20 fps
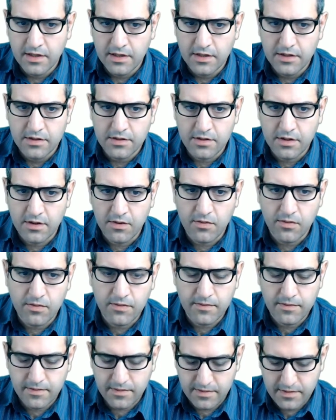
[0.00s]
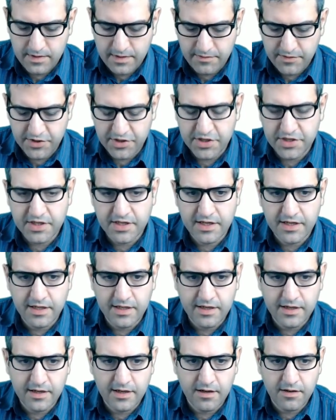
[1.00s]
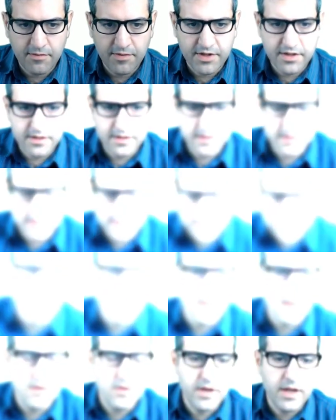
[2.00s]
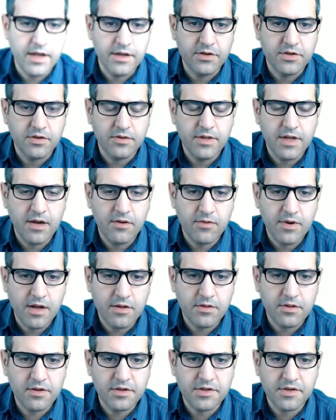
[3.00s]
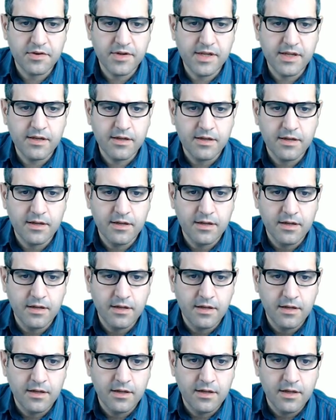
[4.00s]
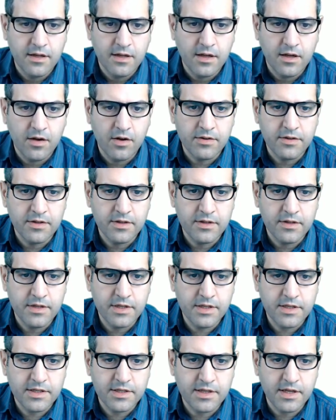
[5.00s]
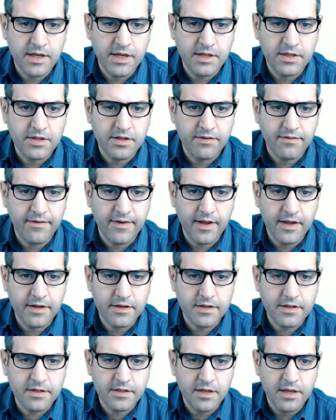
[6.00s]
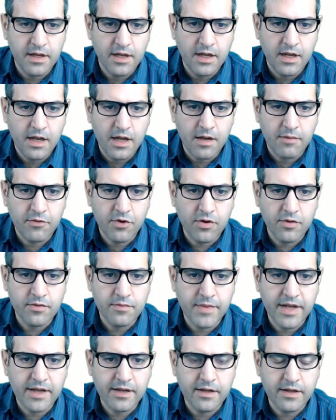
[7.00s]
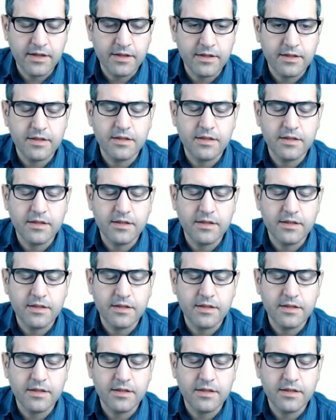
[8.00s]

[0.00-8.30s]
so let me just clear a little bit here. Okay, so now router 3 on this interface, I'm going to make it